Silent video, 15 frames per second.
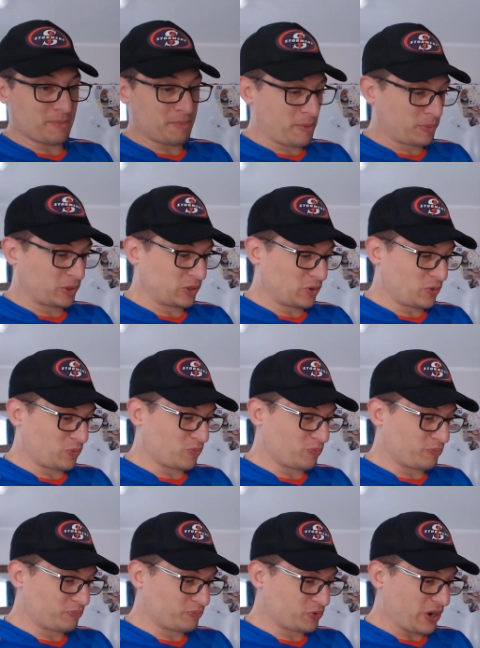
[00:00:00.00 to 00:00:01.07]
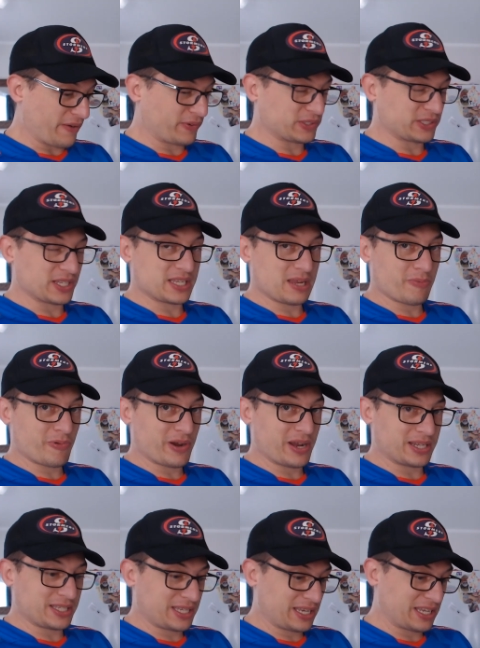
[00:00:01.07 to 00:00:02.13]
people who travel to
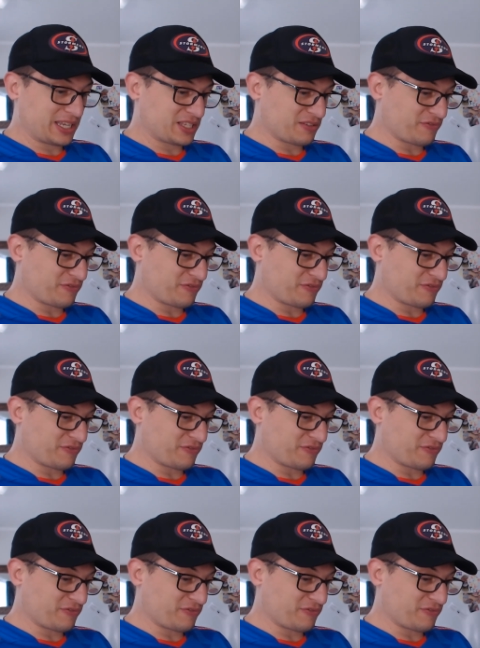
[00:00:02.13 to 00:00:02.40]
Zebre tended